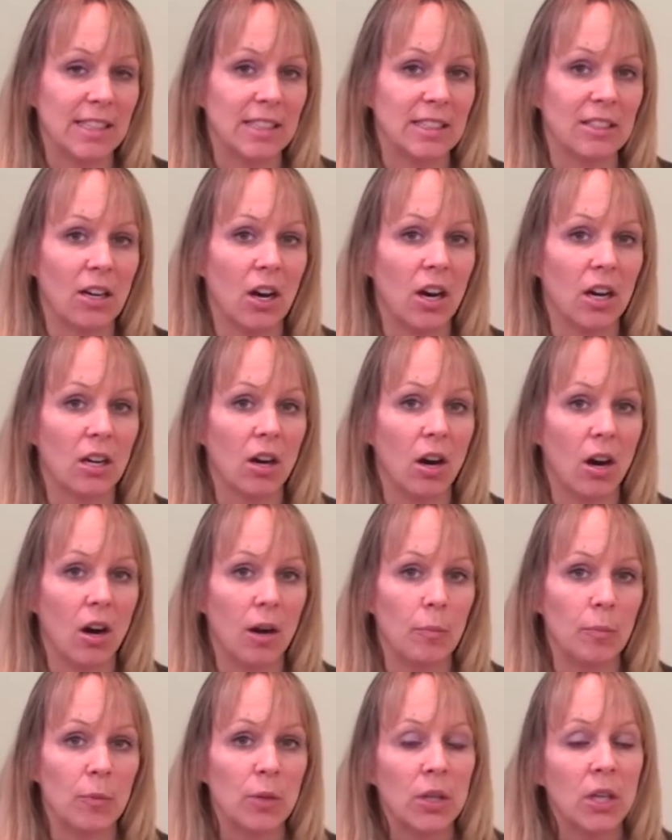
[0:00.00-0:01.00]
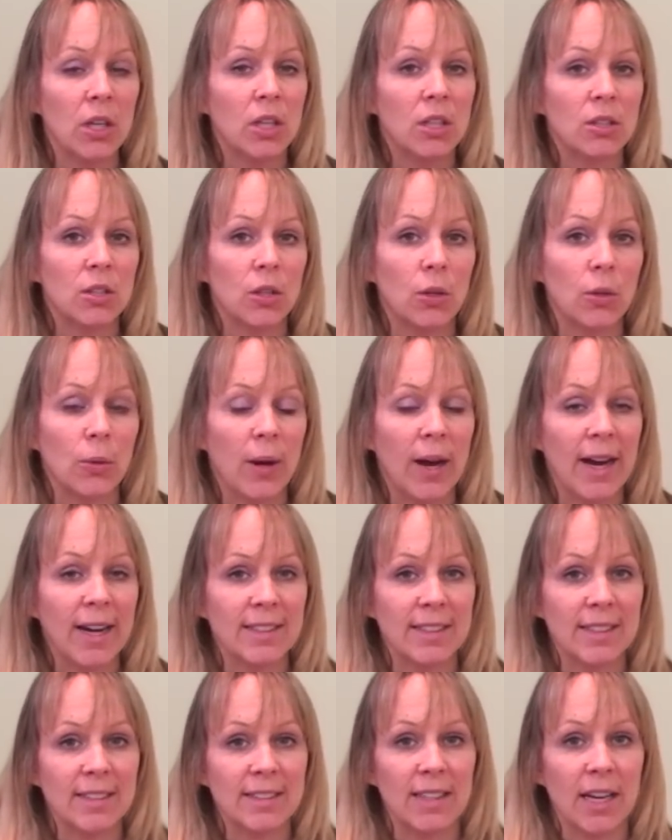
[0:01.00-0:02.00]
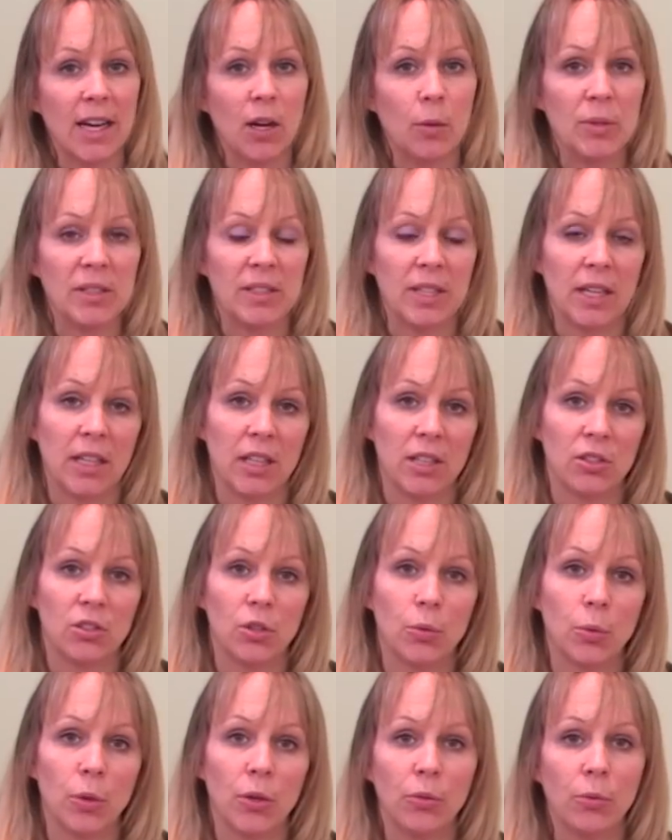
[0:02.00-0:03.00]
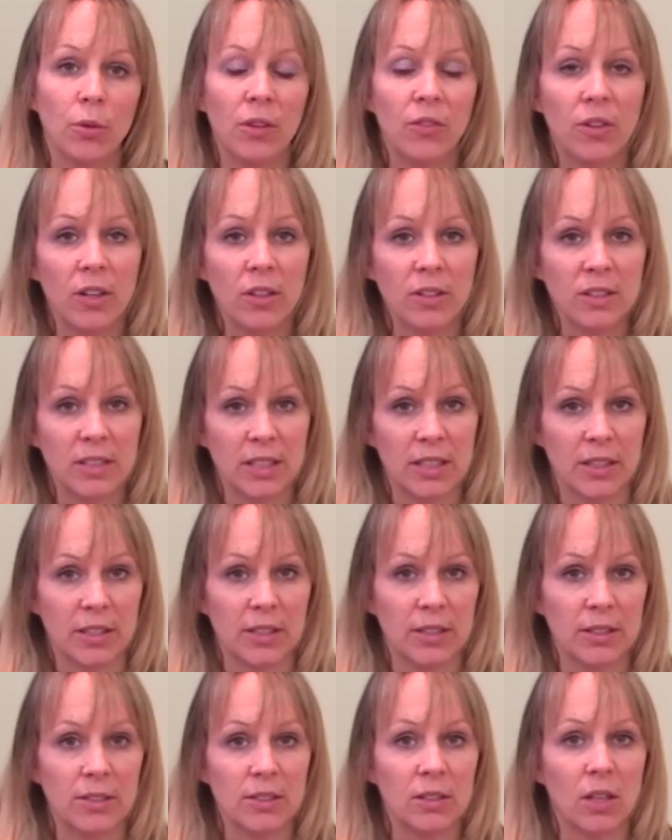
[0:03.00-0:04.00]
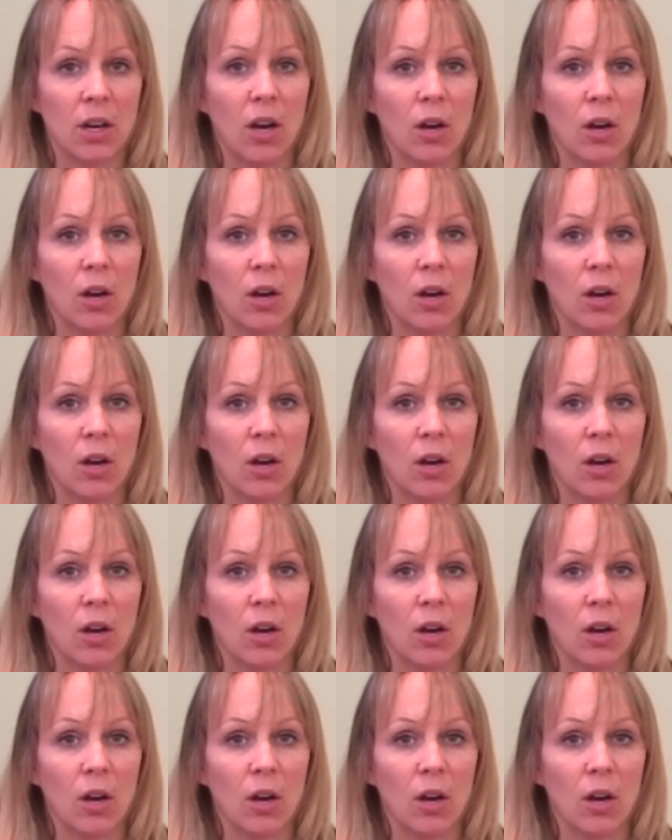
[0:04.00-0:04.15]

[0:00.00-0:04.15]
dot com. So as I say, I'll be taking two or three volunteers.